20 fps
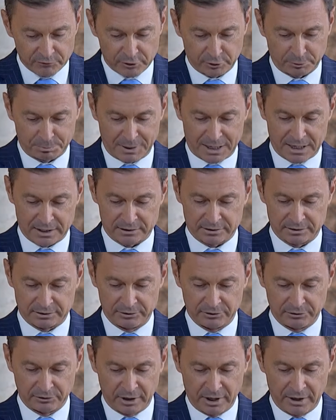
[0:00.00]
the
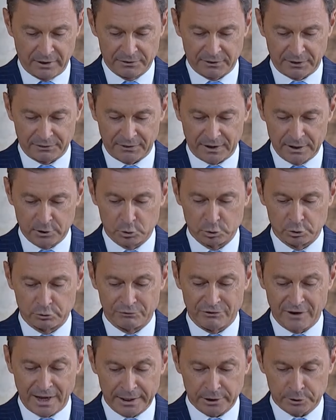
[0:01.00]
Spartans that they could
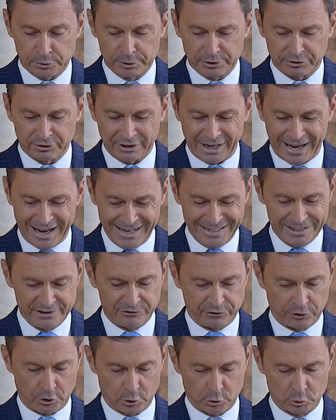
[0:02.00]
vanquish any
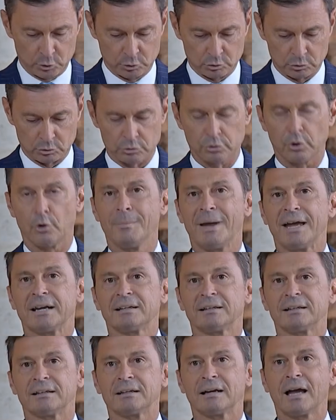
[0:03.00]
foe, no
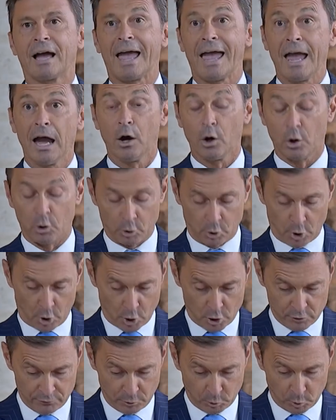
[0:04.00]
matter how
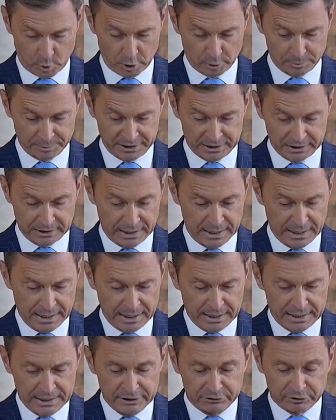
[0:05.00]
overwhelming,
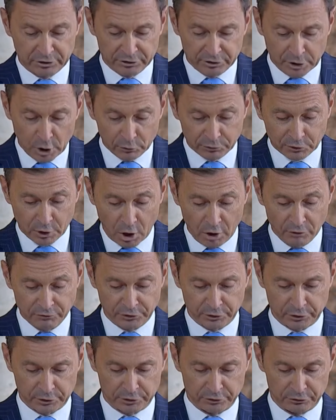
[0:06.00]
is a
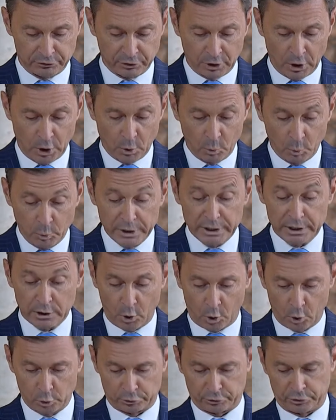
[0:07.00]
self-confidence we
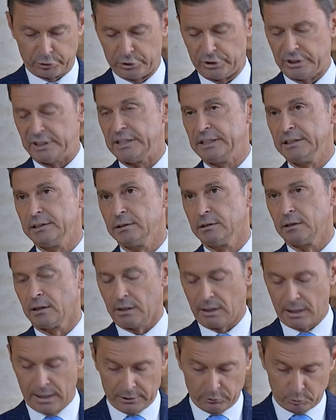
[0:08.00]
also need
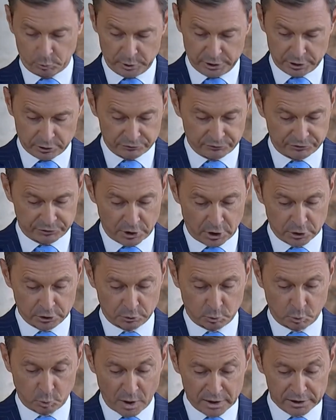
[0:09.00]
as we
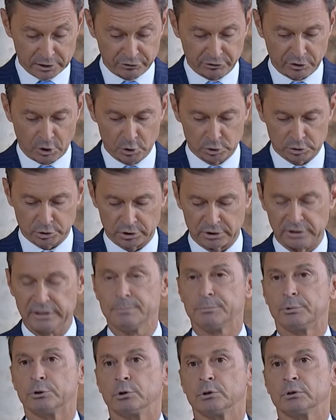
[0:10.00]
confront one assault on
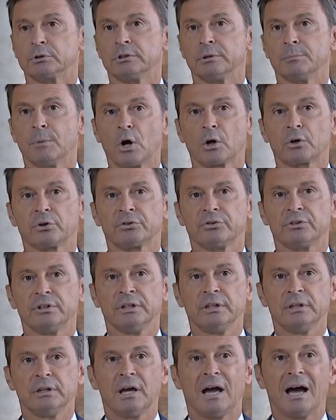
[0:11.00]
liberal
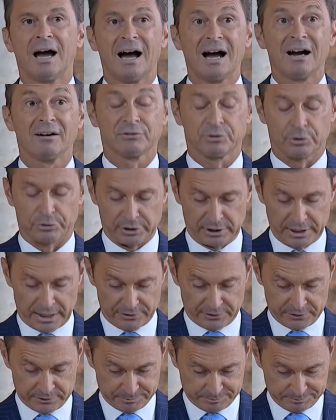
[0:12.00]
democracy after
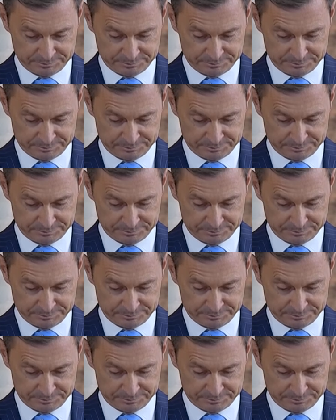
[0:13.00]
another.